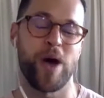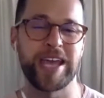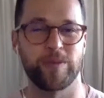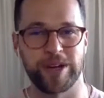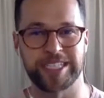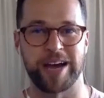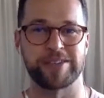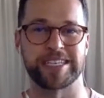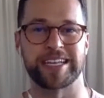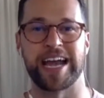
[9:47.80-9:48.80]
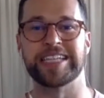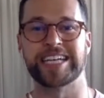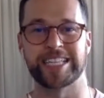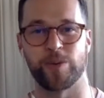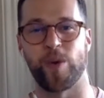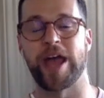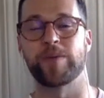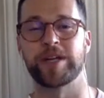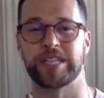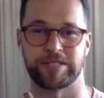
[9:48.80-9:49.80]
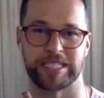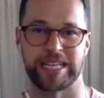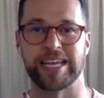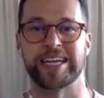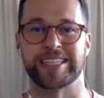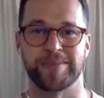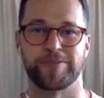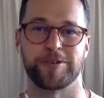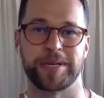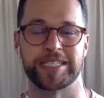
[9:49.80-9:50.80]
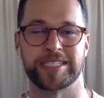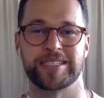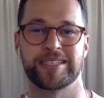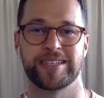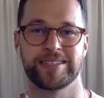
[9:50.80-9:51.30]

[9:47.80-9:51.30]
way in which I was engaging and the way in which I was intaking the information.